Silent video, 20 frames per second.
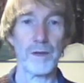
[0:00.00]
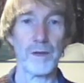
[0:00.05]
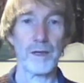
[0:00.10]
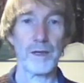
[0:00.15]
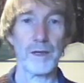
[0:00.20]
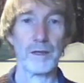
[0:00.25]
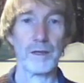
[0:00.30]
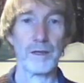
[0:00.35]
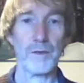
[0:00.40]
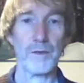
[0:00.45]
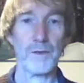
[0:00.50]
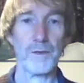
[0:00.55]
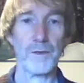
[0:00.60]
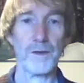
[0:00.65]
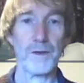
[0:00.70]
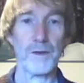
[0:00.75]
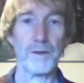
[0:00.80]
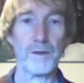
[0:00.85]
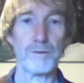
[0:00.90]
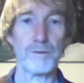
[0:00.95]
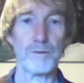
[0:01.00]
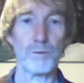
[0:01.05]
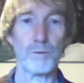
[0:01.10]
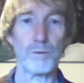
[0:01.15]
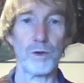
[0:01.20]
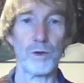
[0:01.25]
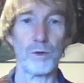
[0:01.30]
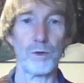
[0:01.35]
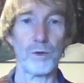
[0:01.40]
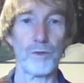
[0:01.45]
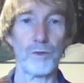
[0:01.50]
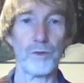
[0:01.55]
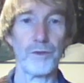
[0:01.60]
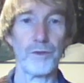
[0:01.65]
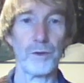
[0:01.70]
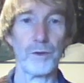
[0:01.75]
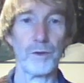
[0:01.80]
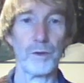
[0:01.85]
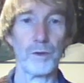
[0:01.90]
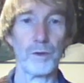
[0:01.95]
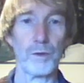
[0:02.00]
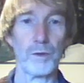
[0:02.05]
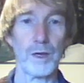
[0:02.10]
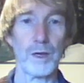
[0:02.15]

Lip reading: because instead of 1 or 2